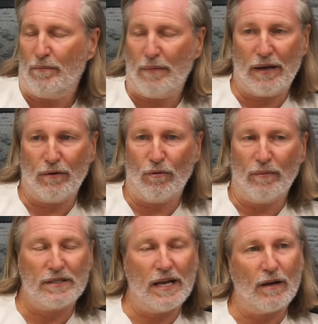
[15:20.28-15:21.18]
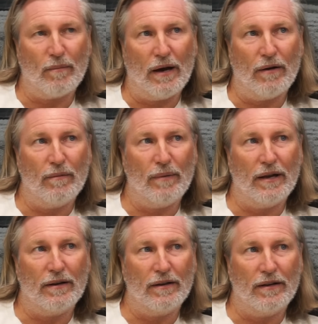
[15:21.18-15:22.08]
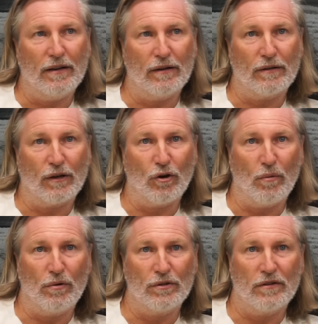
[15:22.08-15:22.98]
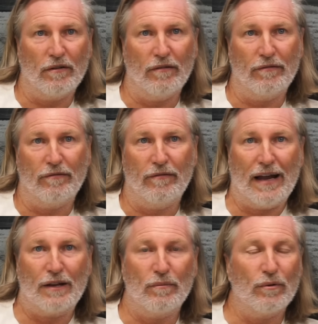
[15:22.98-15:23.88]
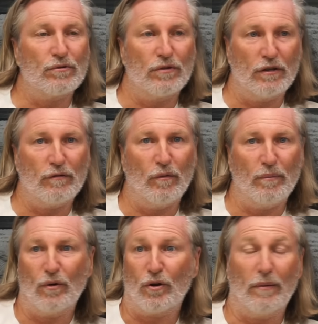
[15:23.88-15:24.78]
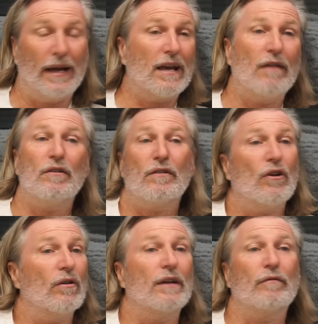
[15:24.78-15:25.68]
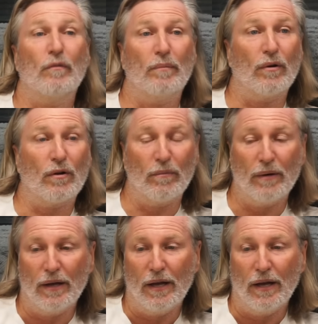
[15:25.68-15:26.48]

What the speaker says: make no mistake about it, Ben, the cup runs are valuable to this football club, like every other non-league football club.